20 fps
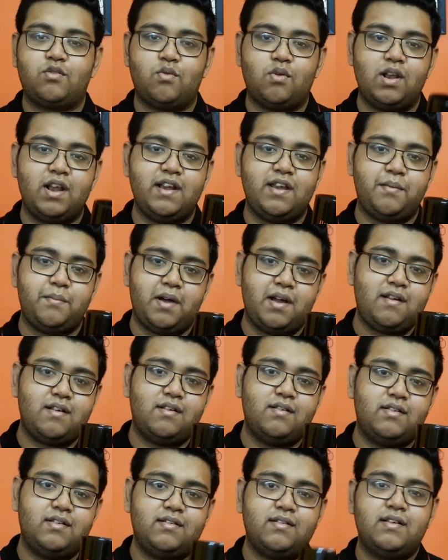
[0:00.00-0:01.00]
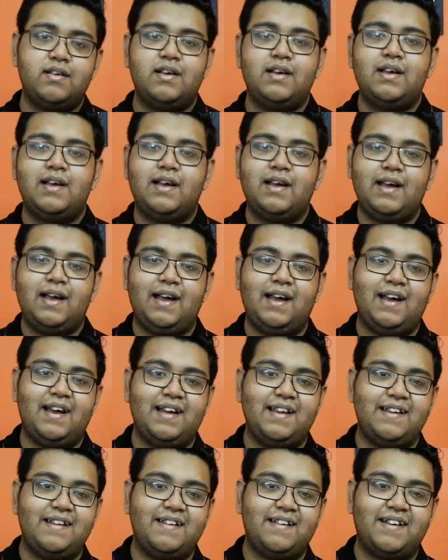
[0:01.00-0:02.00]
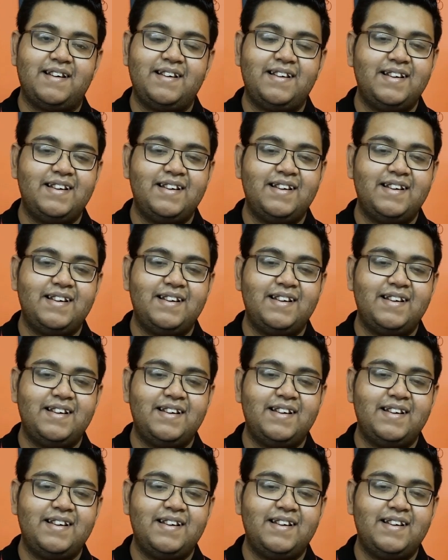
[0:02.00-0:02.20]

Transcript: quality matters, and